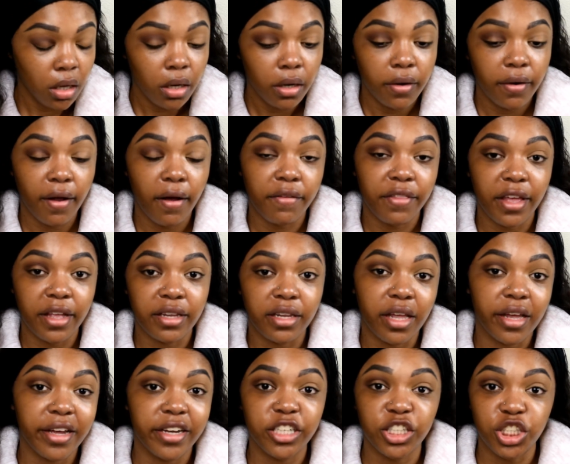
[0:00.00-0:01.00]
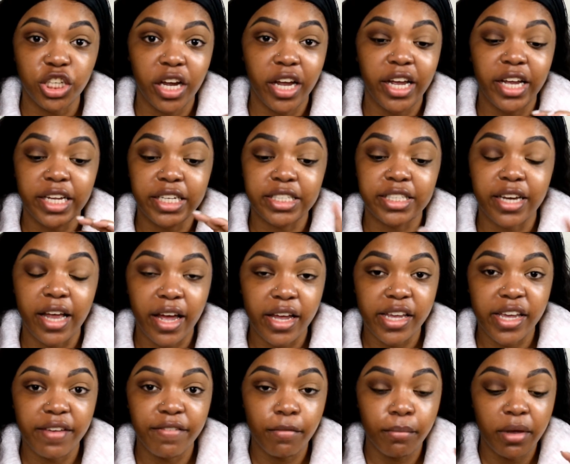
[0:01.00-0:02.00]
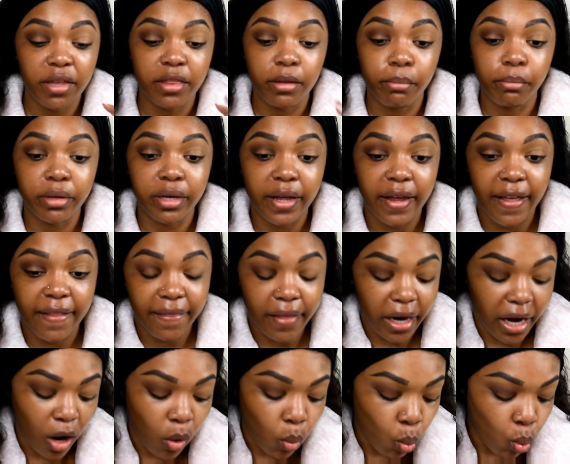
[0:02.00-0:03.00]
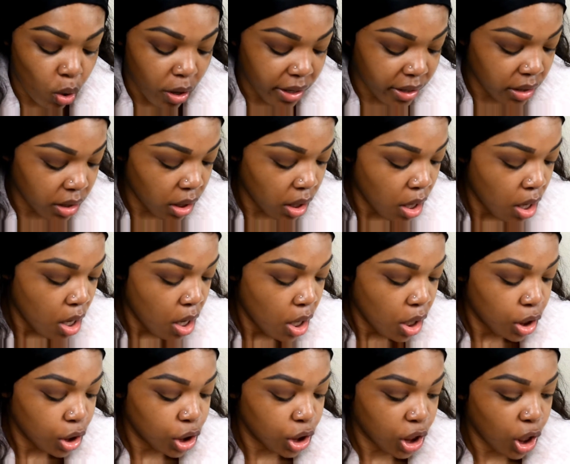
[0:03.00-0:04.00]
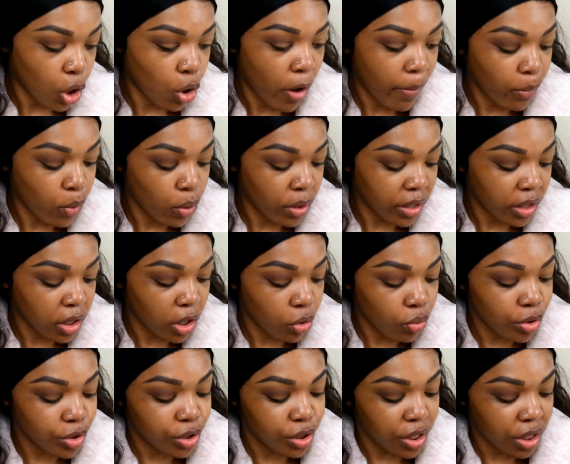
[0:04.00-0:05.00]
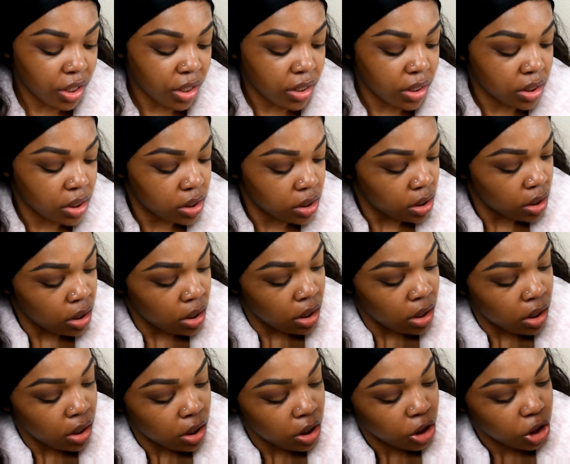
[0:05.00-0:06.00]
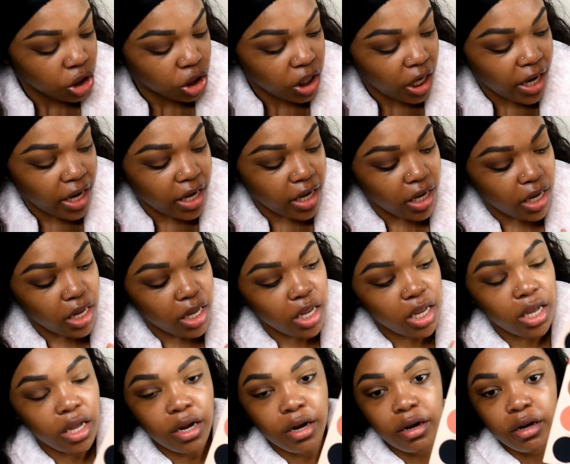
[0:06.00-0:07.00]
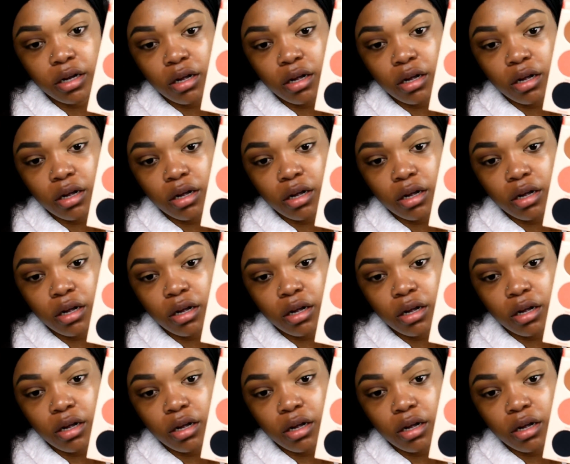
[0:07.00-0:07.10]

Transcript: Now that last shade is not giving me the blend that I want. So I'm going to go into these shade here